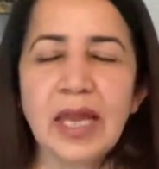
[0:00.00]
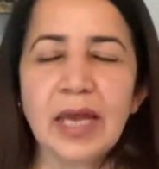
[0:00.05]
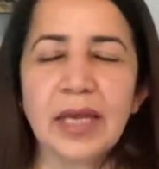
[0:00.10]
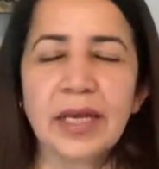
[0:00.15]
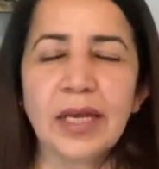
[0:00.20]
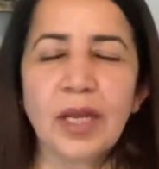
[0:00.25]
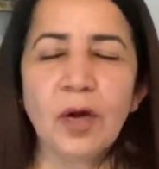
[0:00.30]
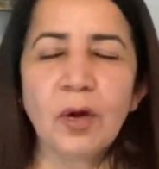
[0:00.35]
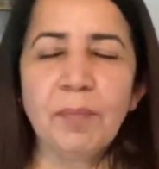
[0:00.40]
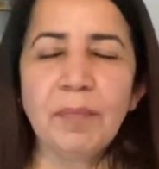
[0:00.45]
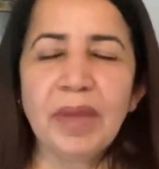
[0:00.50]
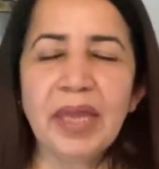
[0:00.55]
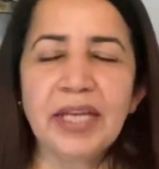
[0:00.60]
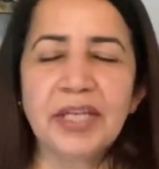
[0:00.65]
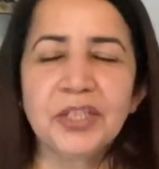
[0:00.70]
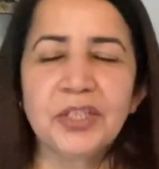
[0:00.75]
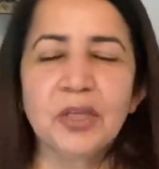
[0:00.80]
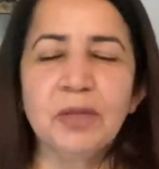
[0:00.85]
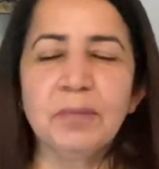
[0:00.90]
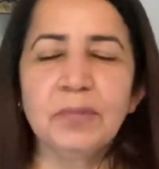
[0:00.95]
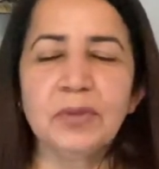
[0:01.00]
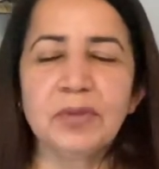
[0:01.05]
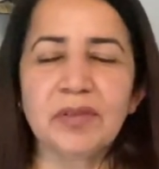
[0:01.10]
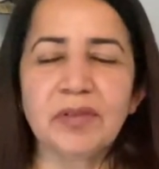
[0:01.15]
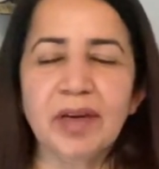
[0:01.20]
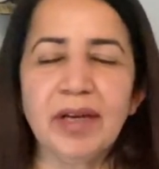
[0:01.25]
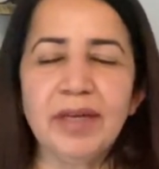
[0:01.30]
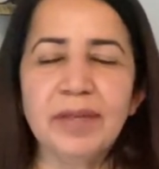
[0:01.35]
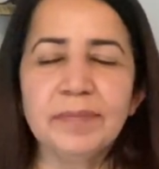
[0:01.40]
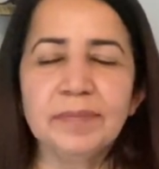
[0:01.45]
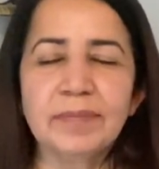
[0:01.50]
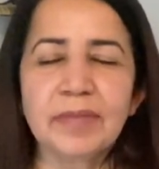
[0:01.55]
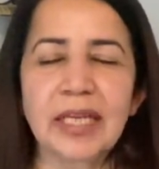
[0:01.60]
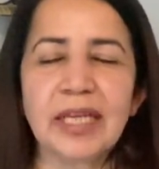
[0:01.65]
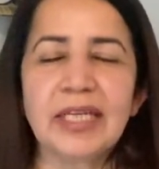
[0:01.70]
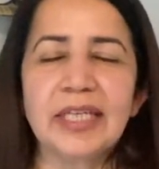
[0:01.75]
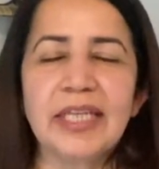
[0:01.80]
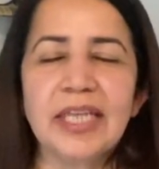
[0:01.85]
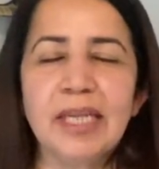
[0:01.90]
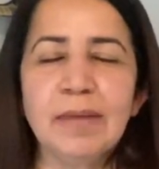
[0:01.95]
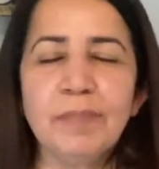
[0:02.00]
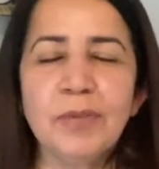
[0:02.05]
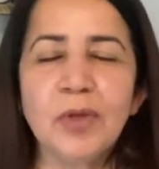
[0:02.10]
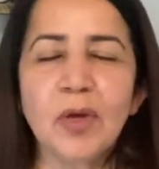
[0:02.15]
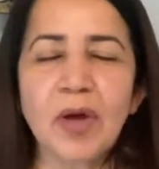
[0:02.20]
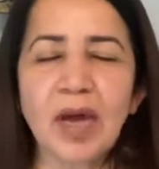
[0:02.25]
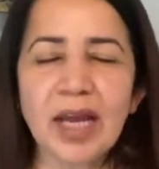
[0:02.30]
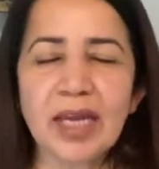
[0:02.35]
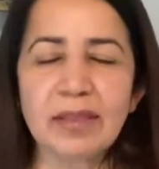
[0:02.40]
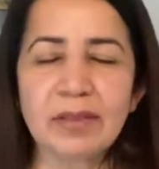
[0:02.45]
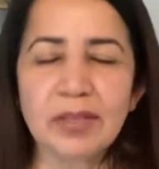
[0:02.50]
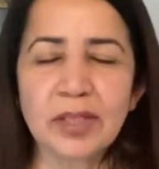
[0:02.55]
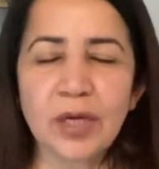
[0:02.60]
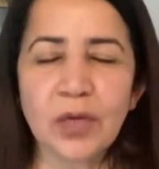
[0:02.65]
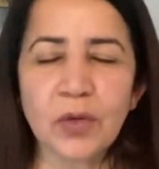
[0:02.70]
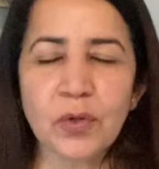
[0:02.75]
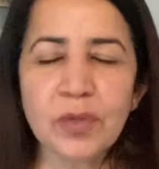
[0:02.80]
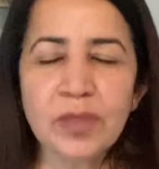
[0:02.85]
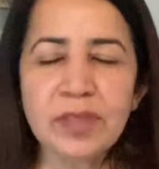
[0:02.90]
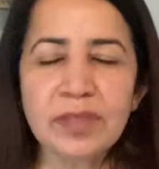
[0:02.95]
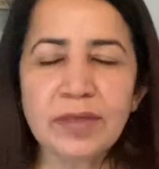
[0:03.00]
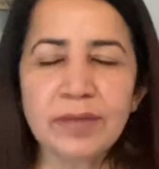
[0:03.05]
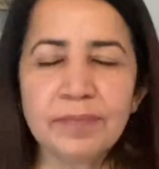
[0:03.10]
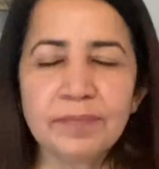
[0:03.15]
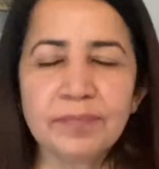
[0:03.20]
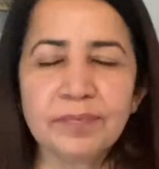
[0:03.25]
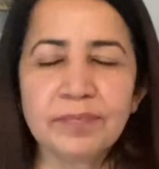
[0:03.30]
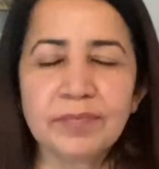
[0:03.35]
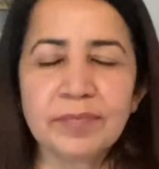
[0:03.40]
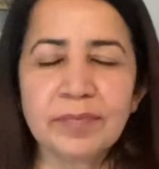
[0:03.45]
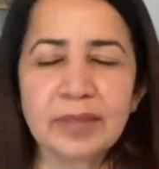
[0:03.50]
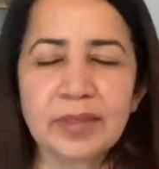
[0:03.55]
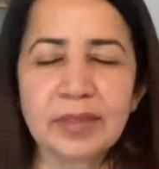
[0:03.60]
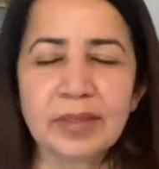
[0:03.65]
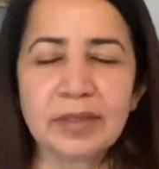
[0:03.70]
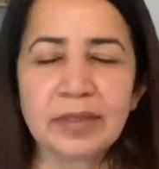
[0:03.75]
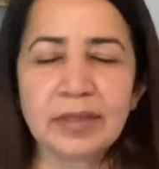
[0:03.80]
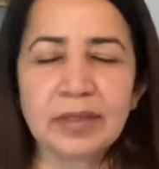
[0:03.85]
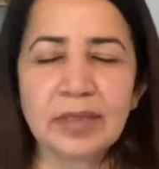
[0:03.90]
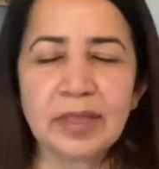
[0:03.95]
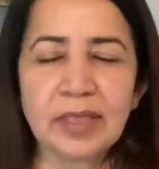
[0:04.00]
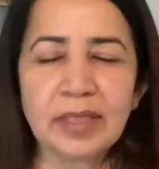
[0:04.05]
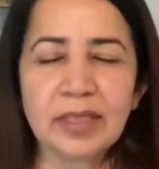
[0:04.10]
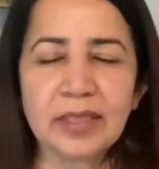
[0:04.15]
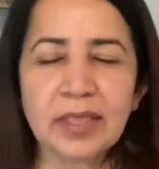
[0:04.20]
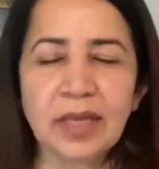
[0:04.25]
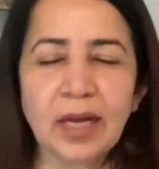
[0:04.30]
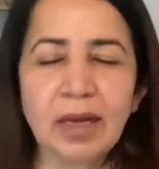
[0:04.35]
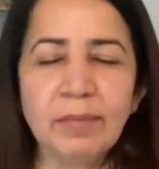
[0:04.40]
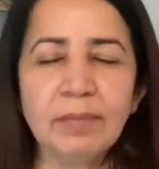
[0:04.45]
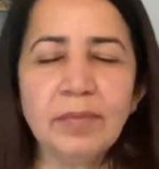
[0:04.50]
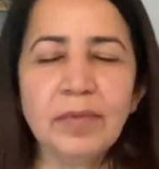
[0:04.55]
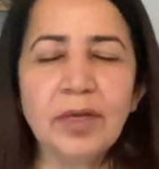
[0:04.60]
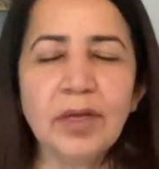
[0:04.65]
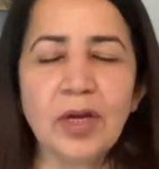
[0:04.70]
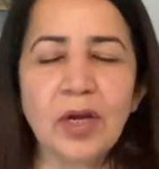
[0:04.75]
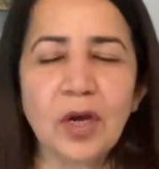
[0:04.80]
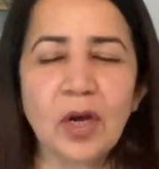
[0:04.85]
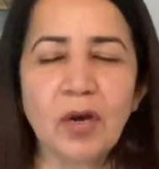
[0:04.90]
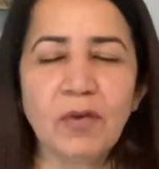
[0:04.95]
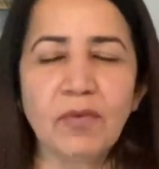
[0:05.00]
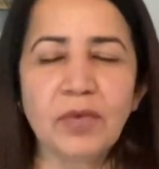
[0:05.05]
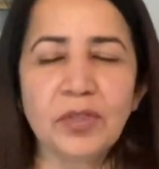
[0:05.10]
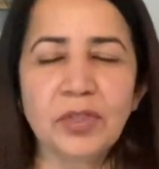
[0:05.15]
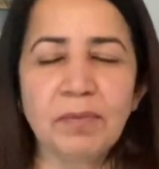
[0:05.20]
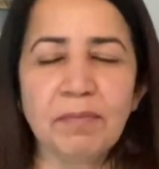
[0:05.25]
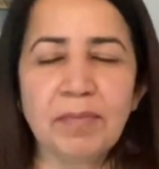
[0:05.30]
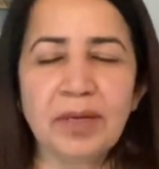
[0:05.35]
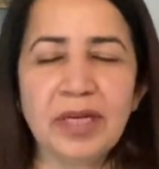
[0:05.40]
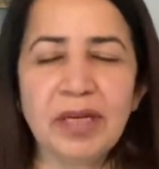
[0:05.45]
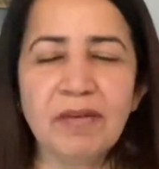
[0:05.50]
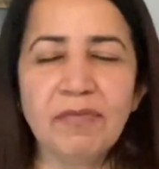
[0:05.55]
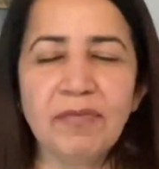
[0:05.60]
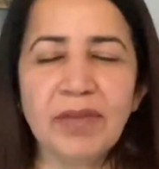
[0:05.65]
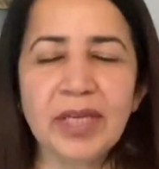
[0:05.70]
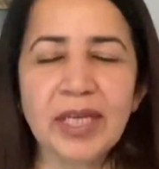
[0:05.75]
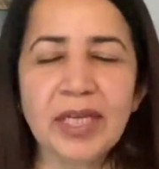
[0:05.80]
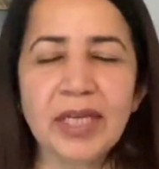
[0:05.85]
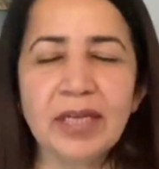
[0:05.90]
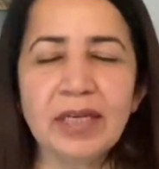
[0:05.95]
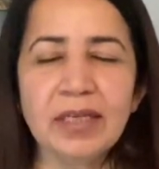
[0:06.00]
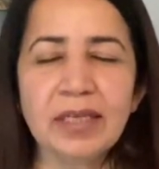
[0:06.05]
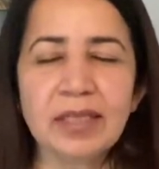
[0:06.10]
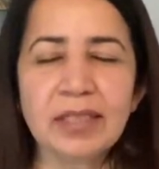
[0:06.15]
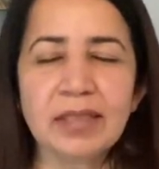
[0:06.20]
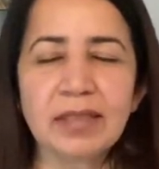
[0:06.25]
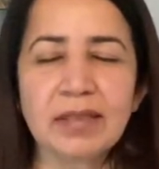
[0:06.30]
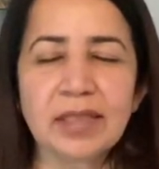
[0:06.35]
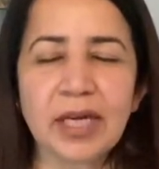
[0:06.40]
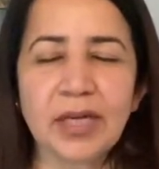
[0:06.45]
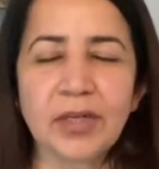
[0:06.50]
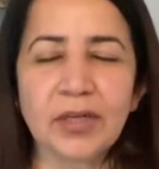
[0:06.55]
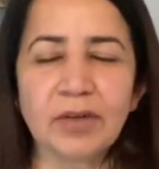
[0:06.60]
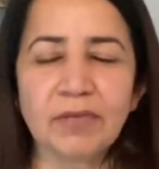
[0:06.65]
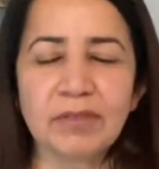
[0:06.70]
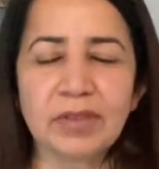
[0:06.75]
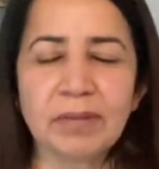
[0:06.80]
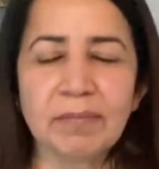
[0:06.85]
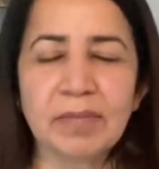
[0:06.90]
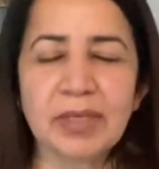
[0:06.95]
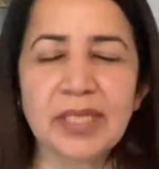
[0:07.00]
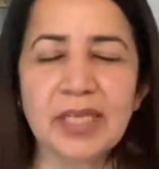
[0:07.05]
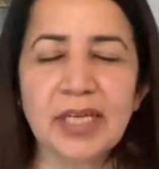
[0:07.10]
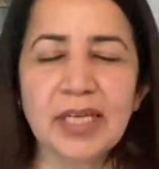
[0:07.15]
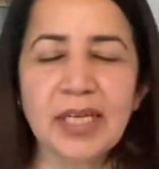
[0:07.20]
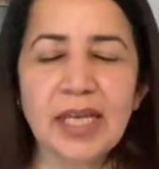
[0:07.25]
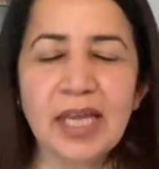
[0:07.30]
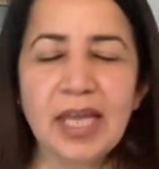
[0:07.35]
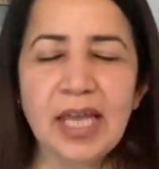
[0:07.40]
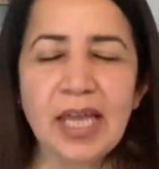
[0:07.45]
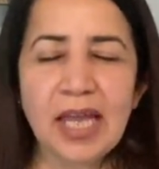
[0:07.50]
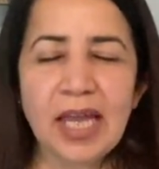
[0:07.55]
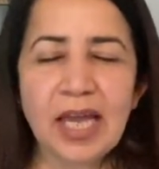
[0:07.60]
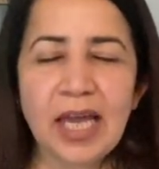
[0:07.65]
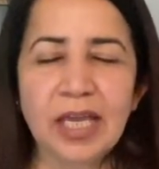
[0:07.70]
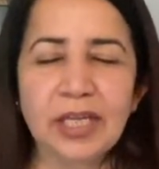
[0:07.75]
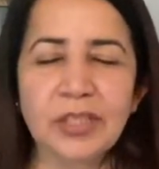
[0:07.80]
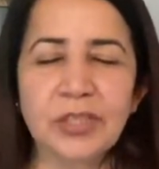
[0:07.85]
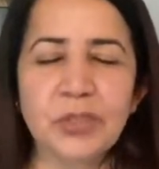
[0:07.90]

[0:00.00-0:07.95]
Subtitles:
Now make your mudra and keep your eyes closed. Thumb over your middle finger, the center of the middle, and